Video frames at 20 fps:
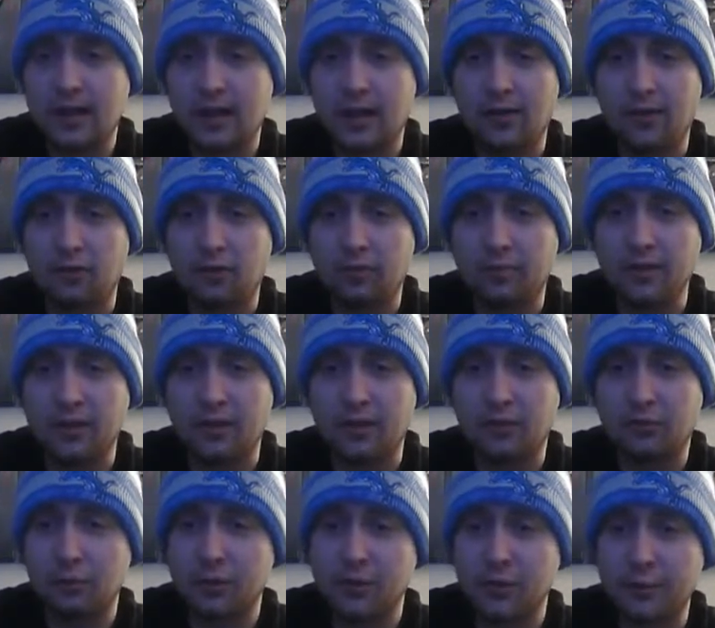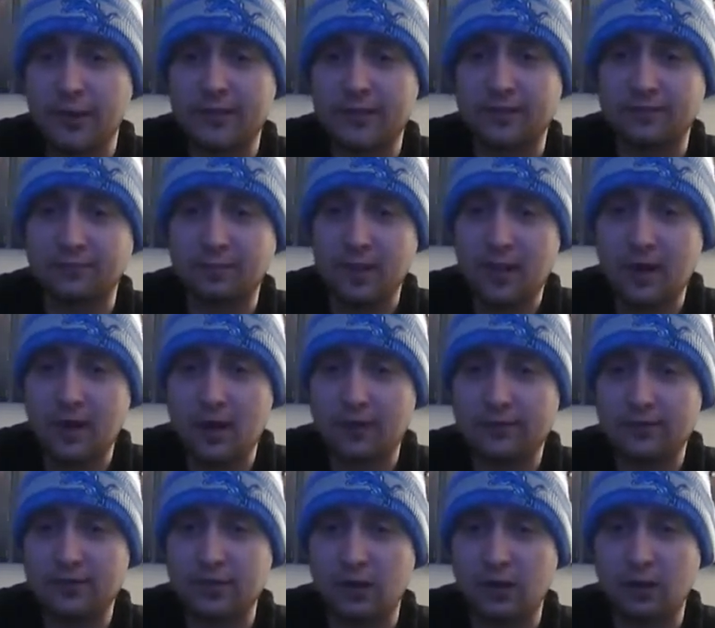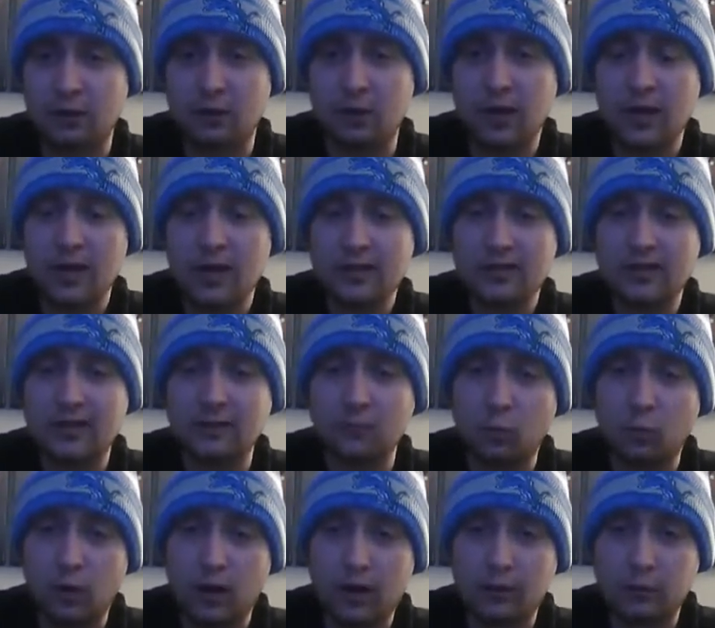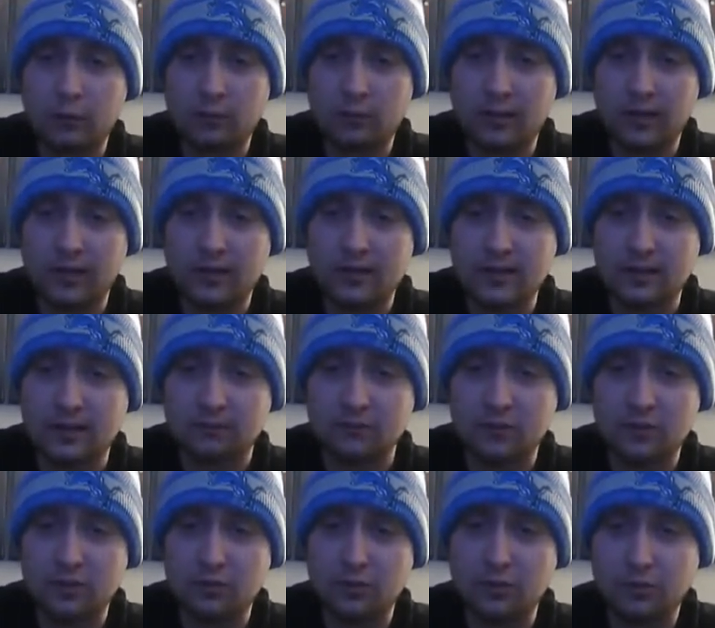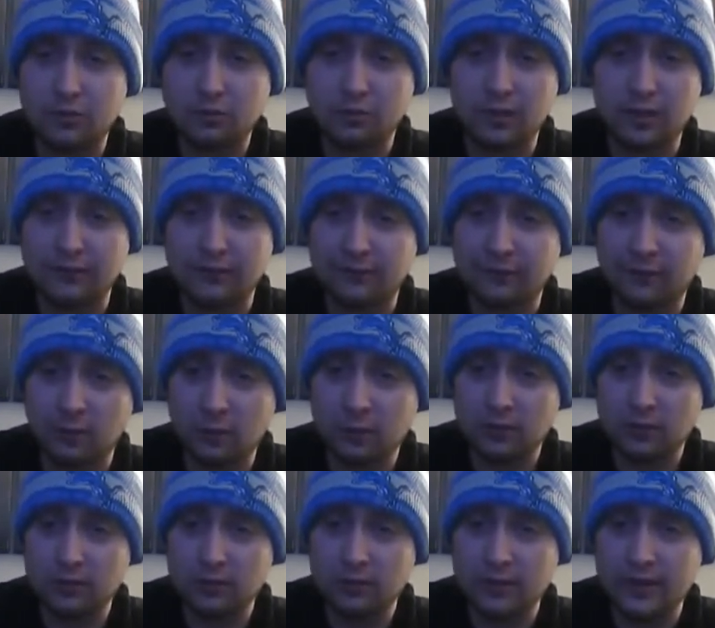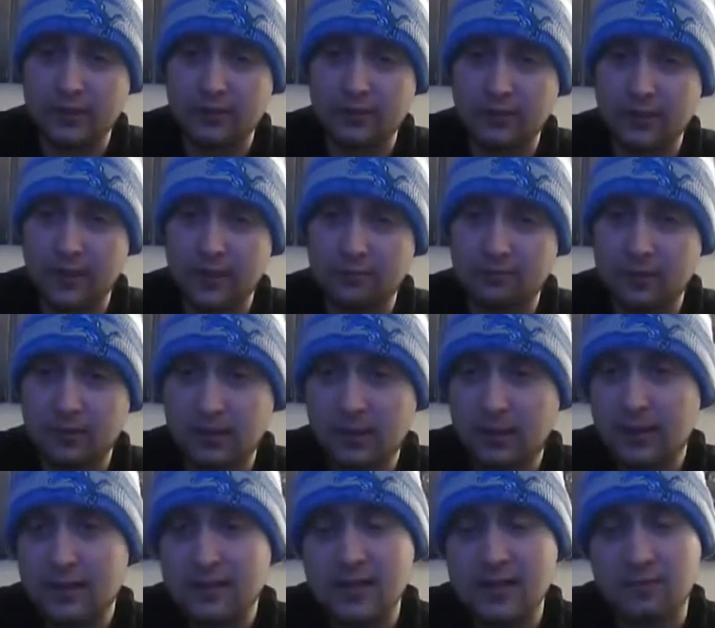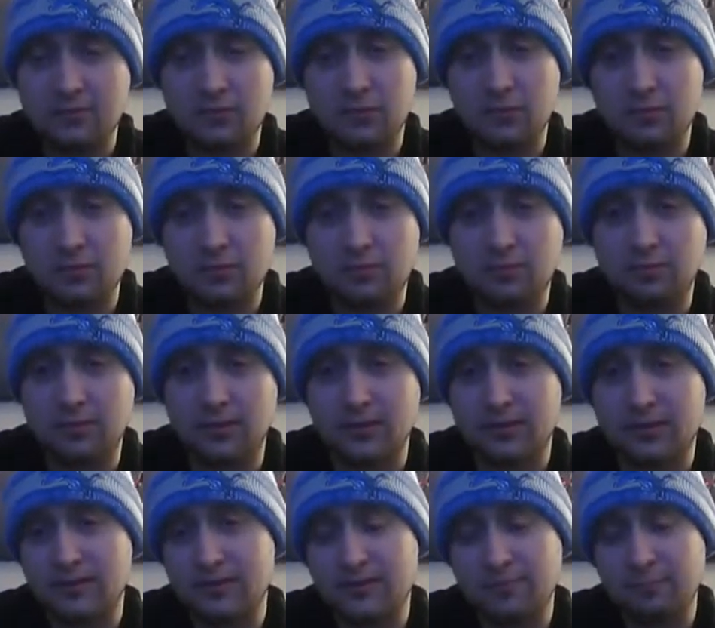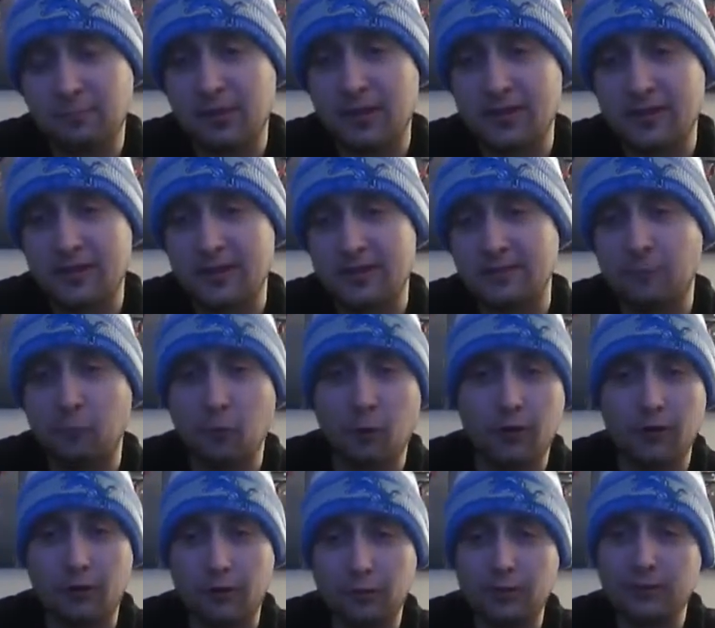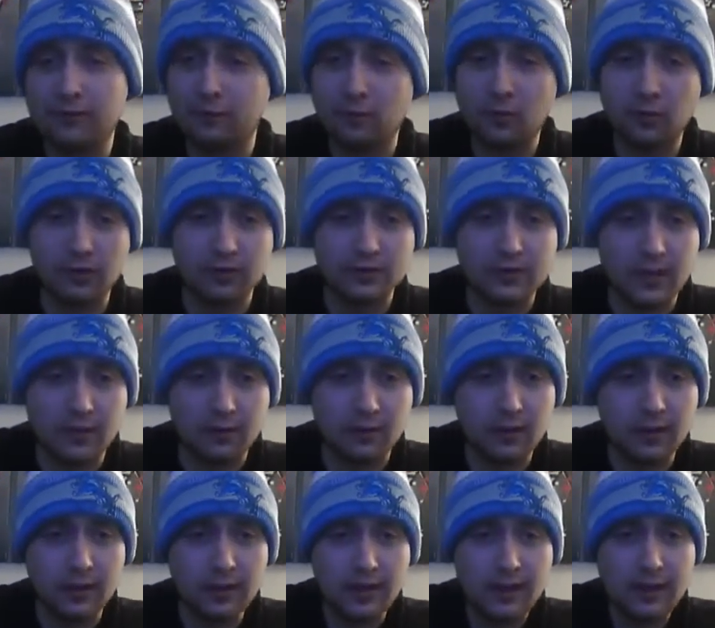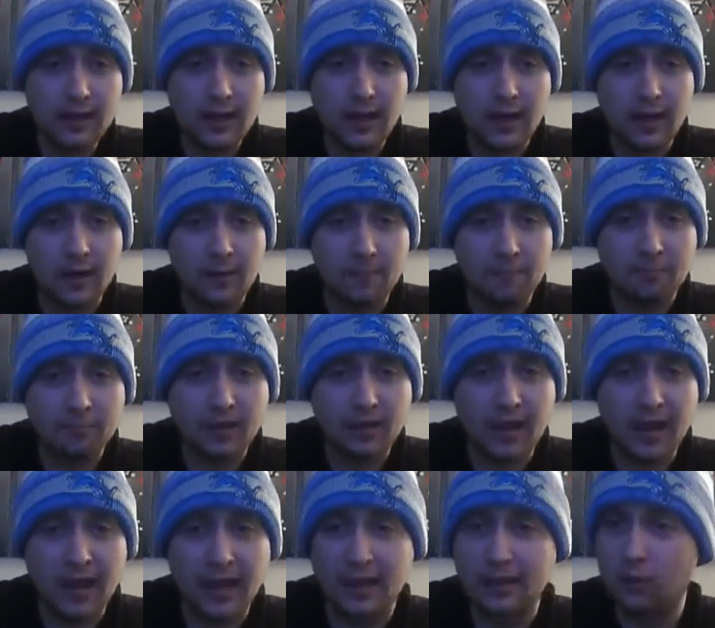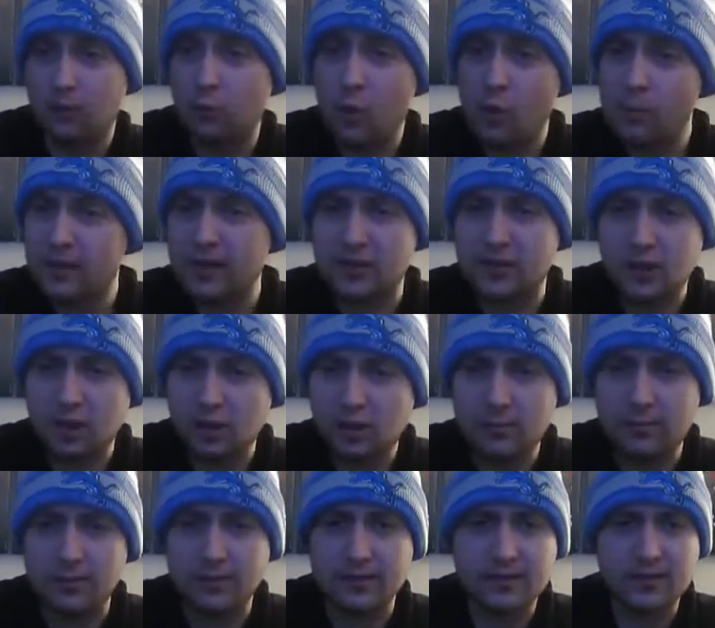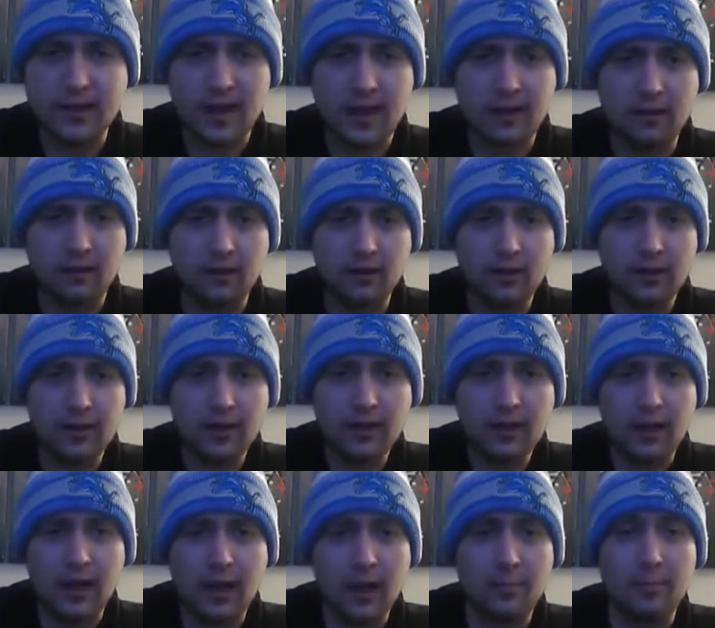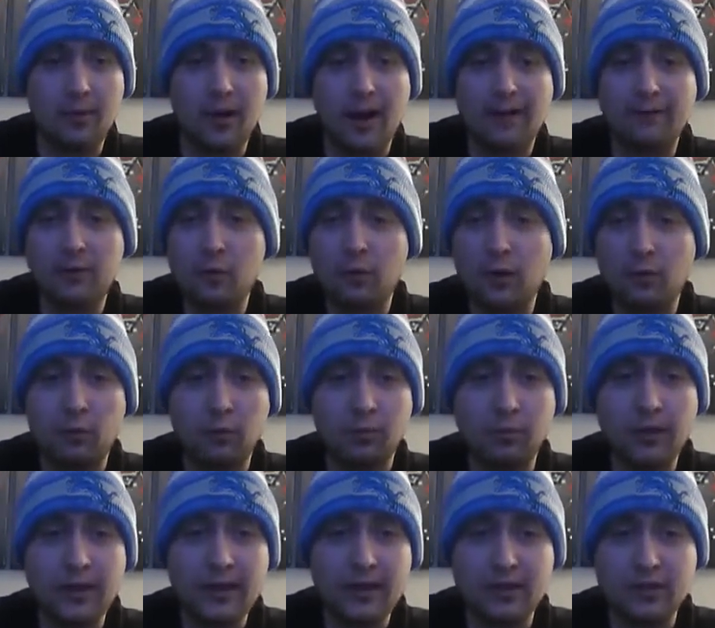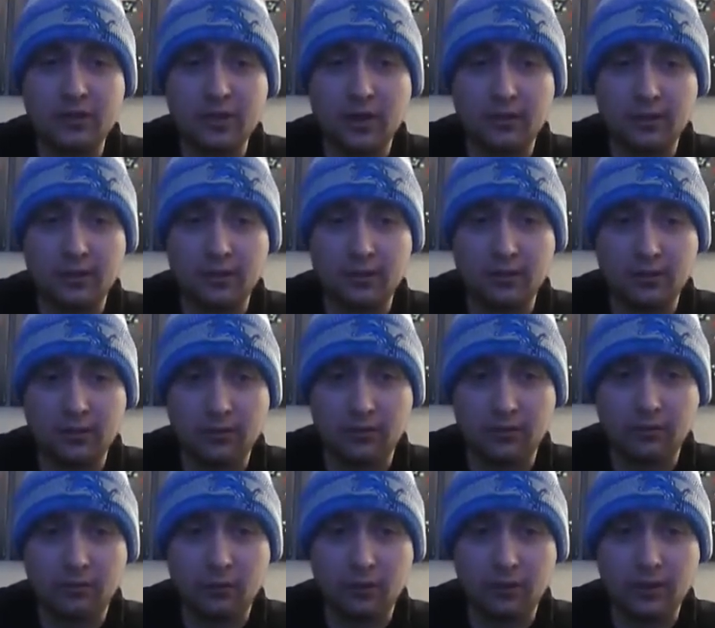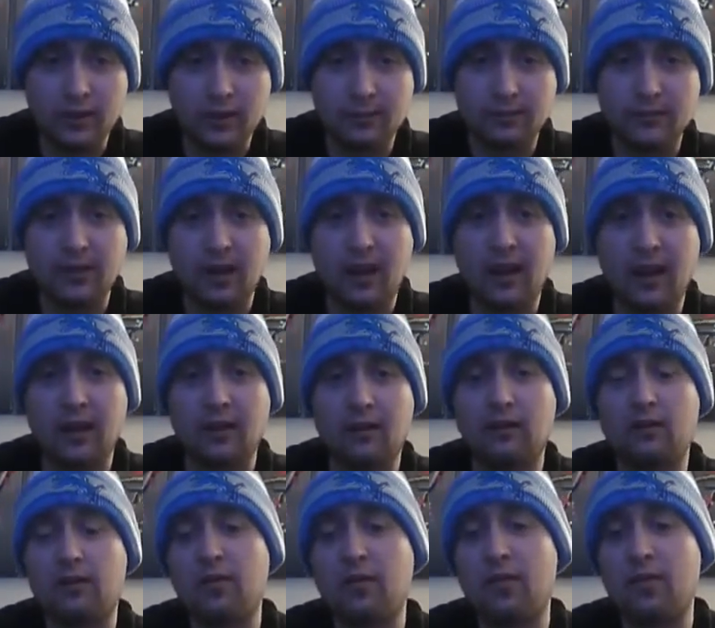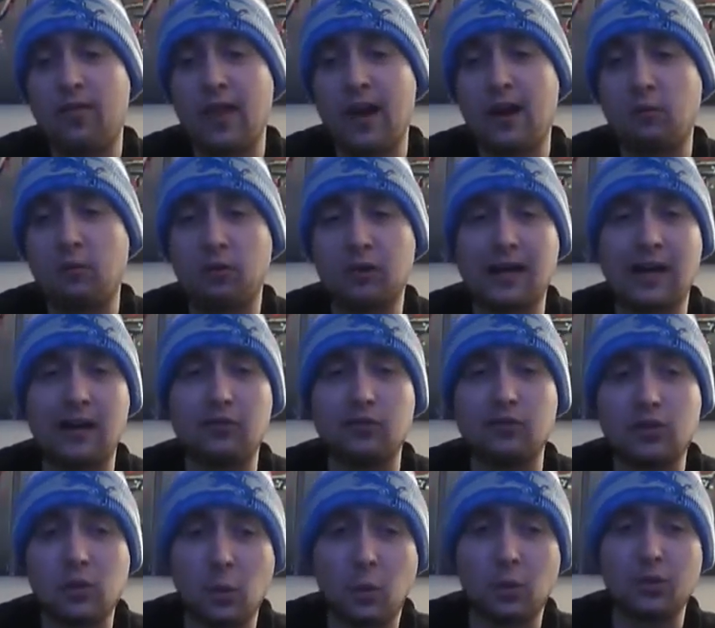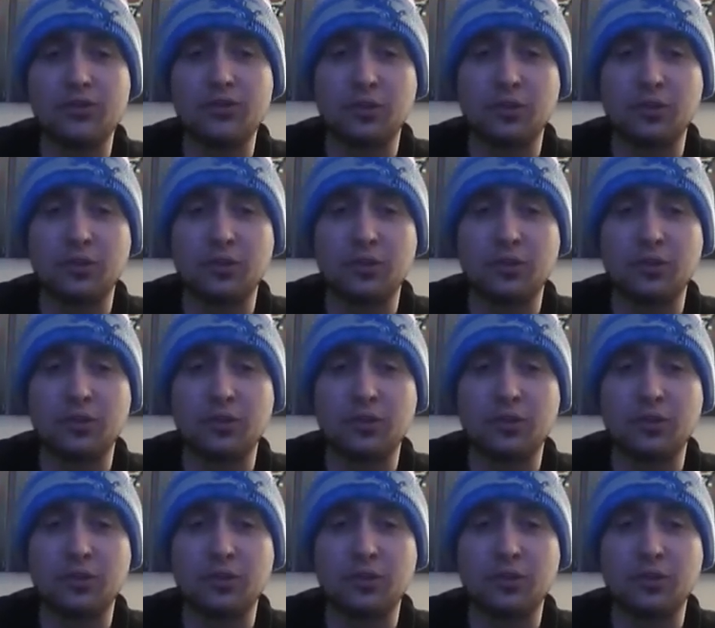there will be 3 weeks of playoffs. So Team 1 will play Team 2, 3, and 4, each of them. Team 2 will play Team 1, 3, and 4, etc. And it won't be a tournament style, but everyone will play each other, those 4 teams, and that will count towards